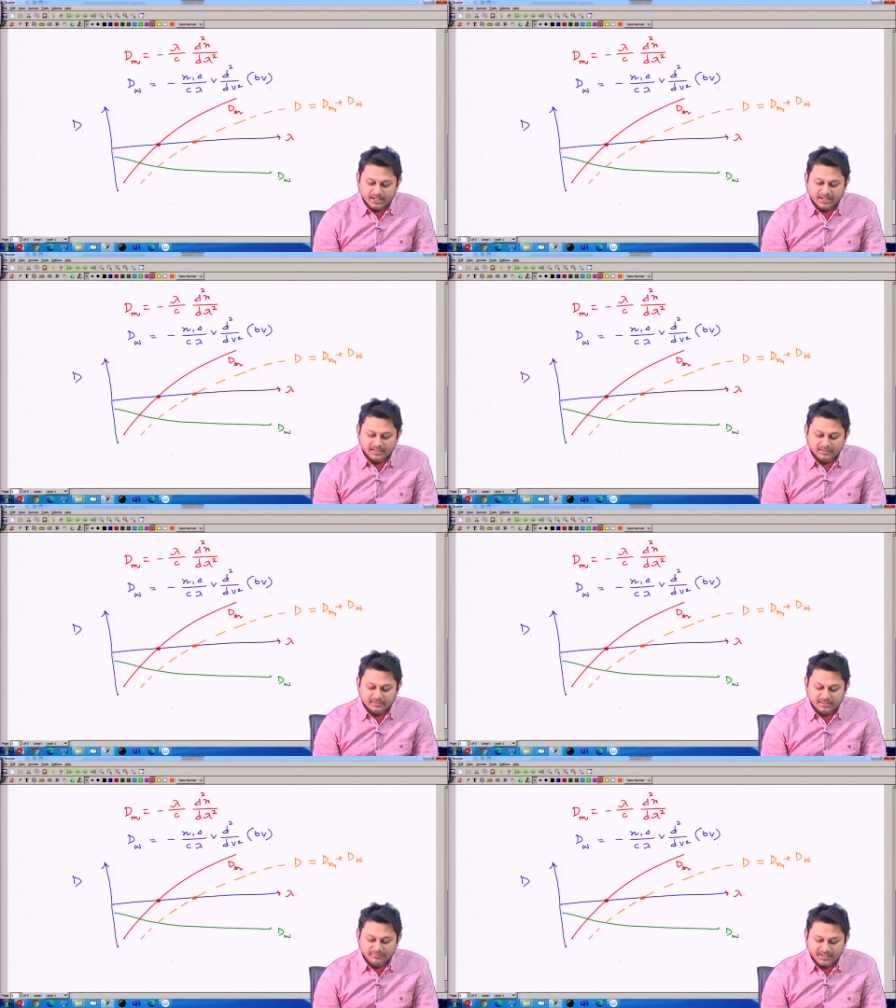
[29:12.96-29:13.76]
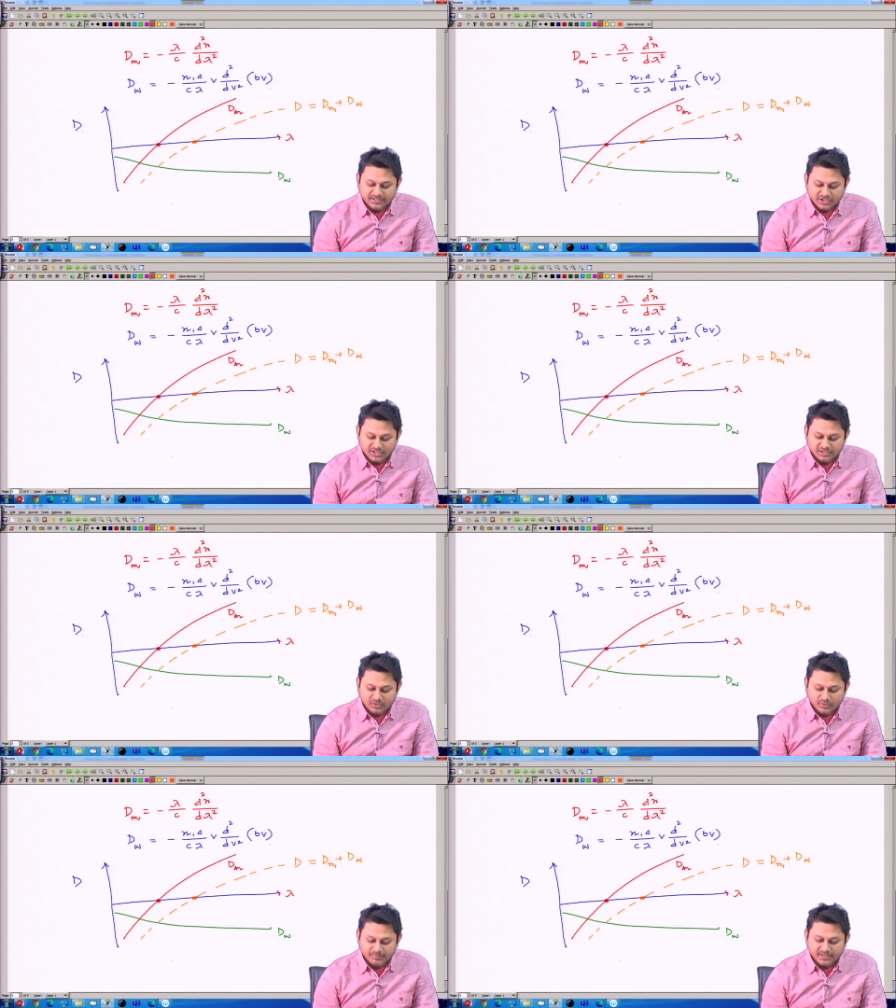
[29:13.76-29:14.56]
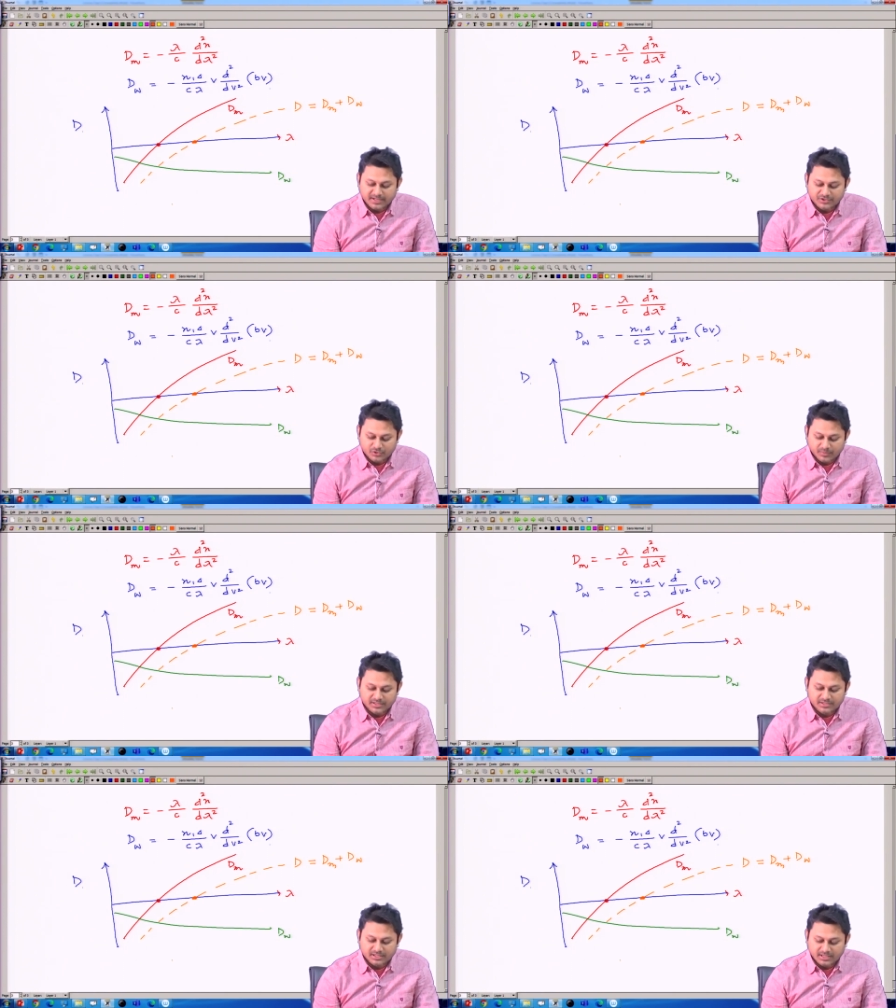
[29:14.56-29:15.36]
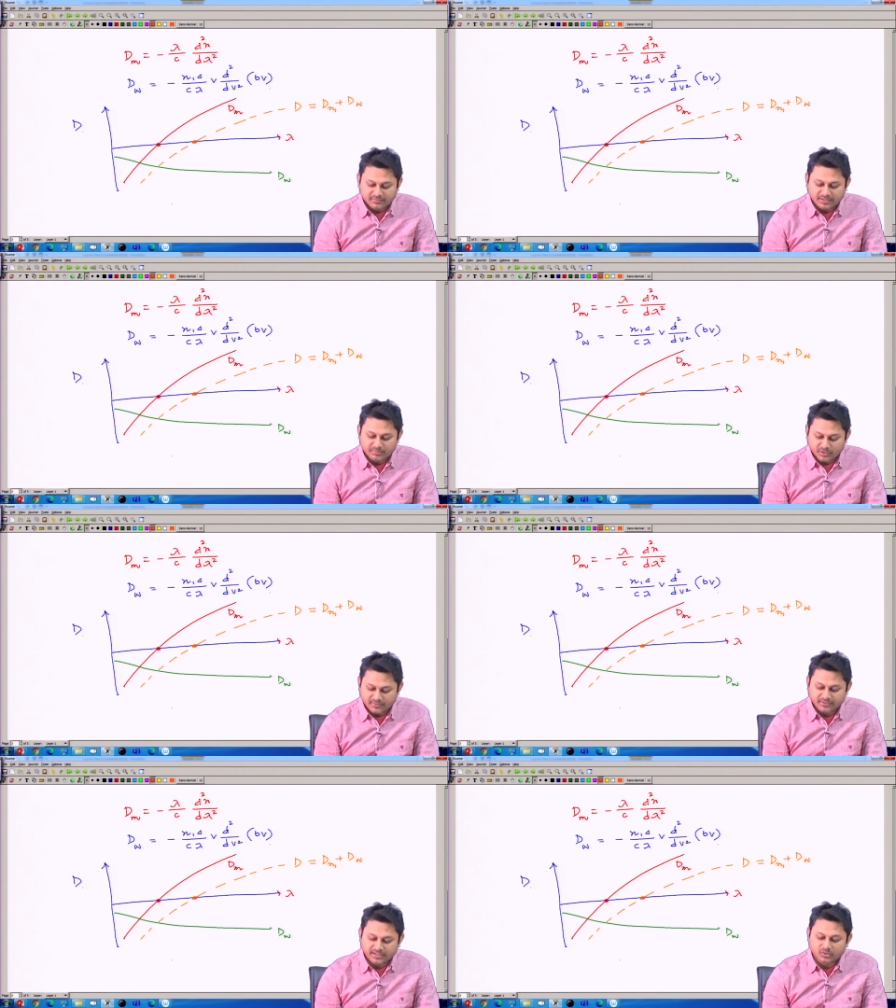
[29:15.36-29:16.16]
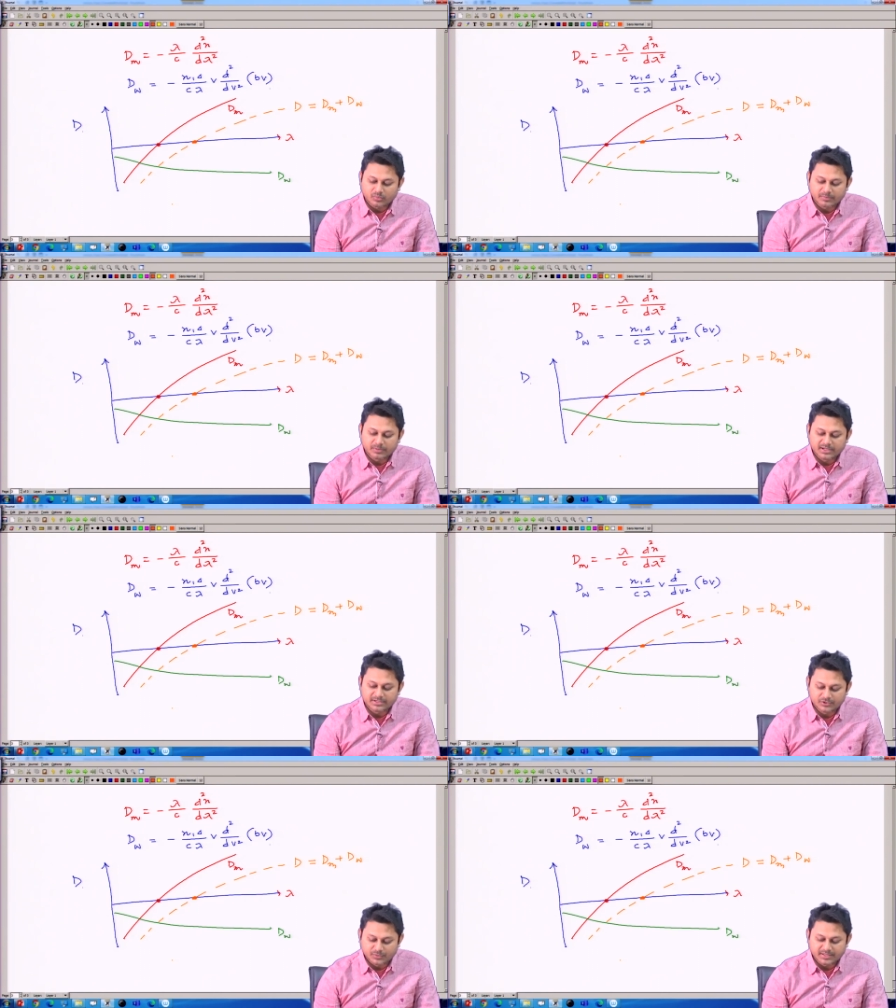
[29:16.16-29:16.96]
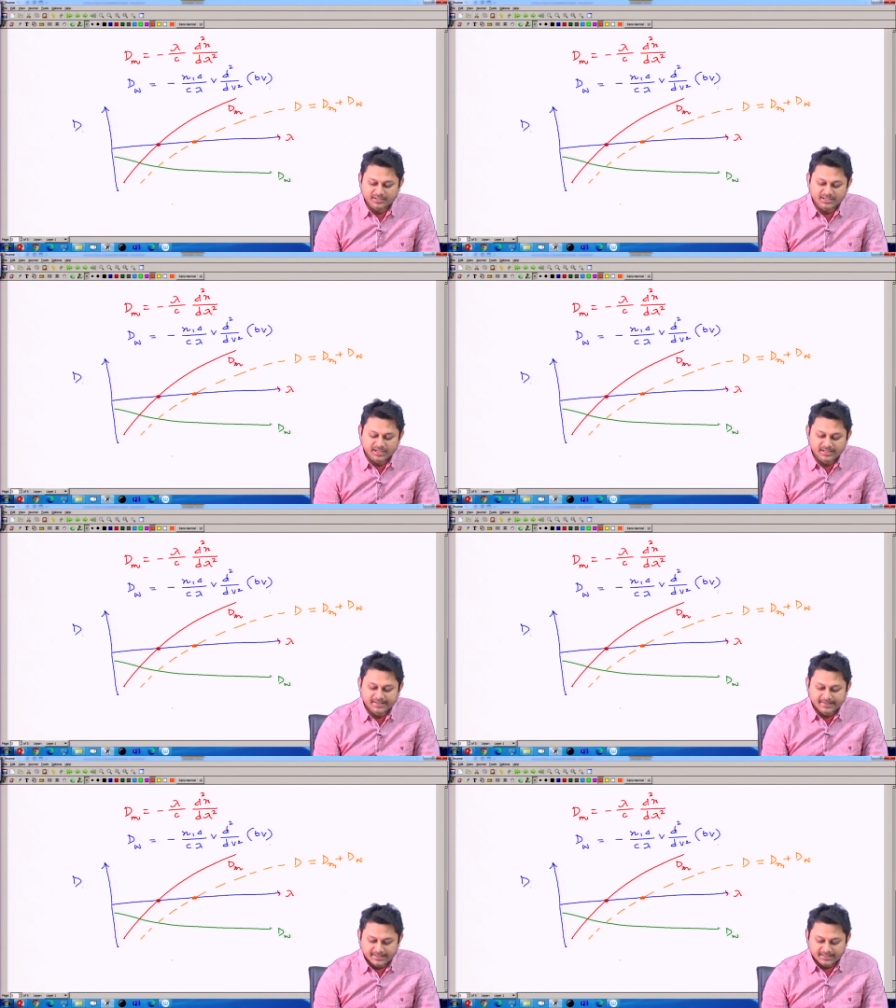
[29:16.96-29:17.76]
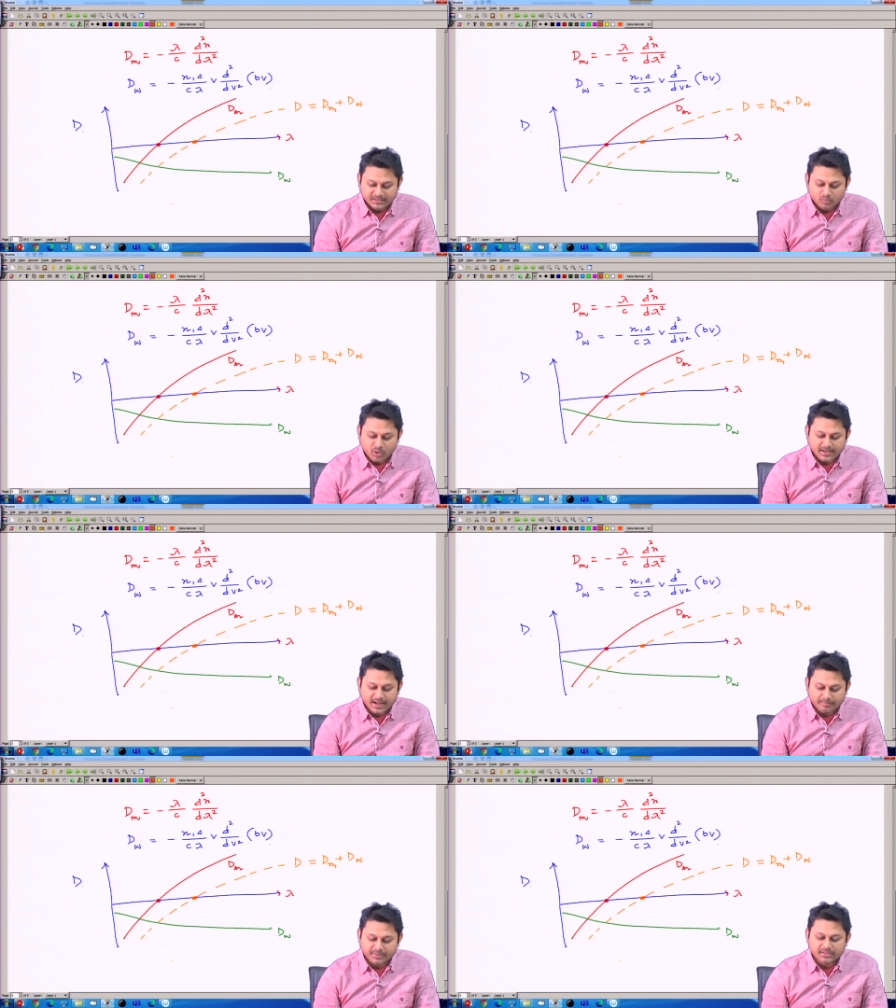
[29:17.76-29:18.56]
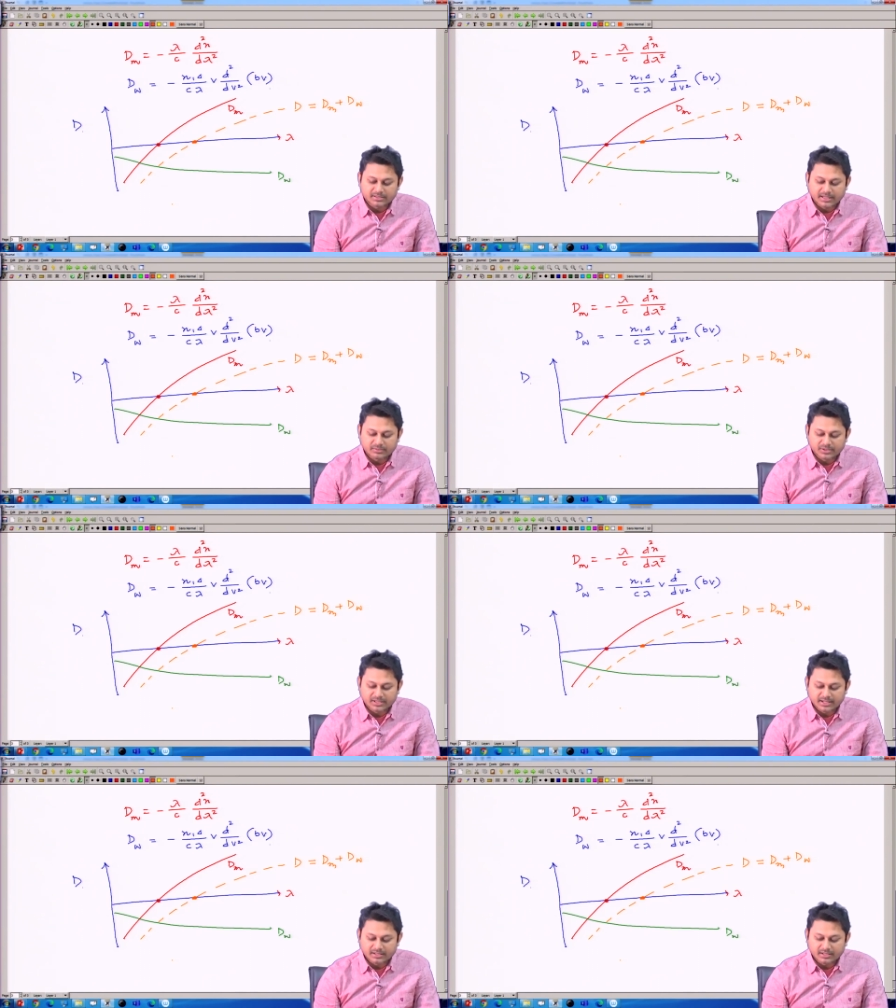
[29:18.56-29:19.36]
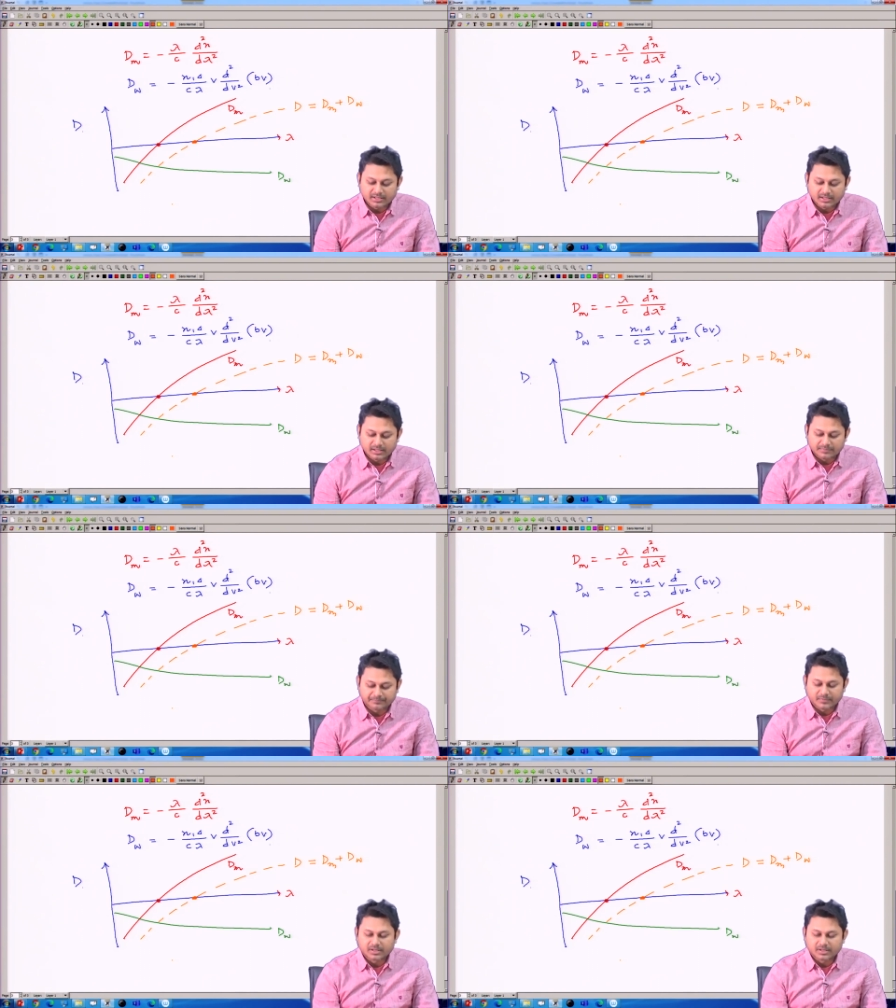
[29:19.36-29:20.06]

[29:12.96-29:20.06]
and if I change the waveguide geometry, if I modify the waveguide geometry, then what happened that we can uh,